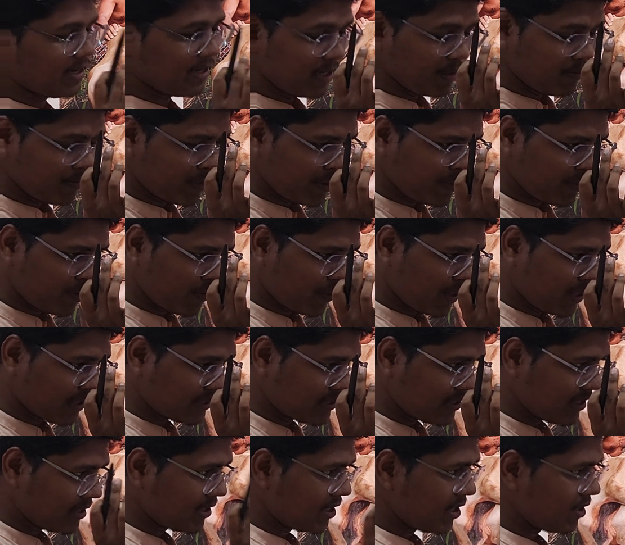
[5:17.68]
remember
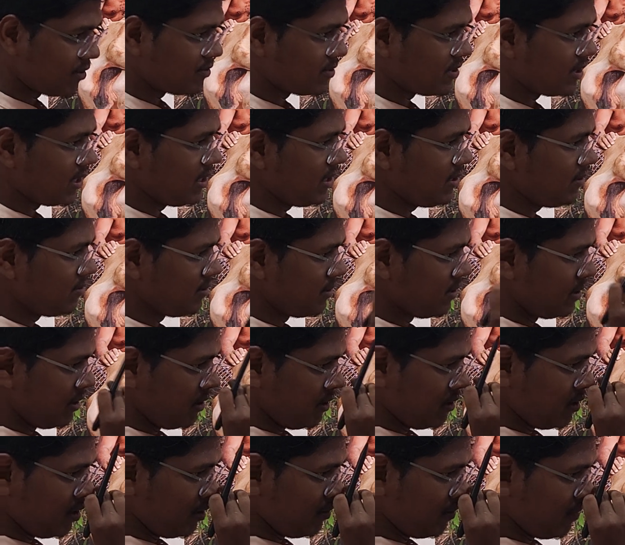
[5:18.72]
one thing actually,
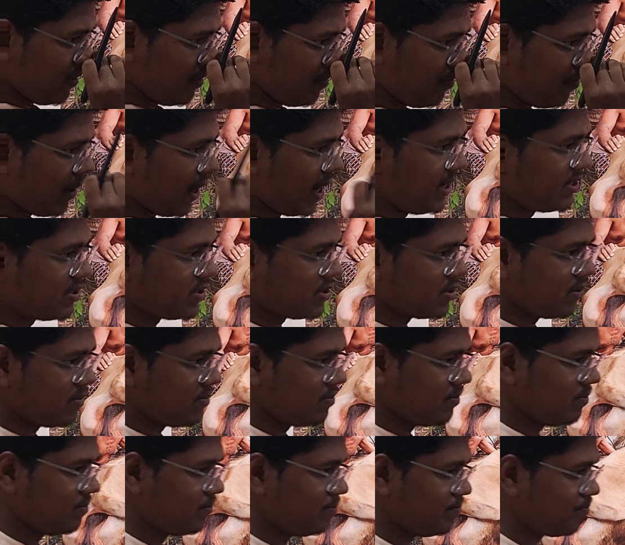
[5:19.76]
you may find some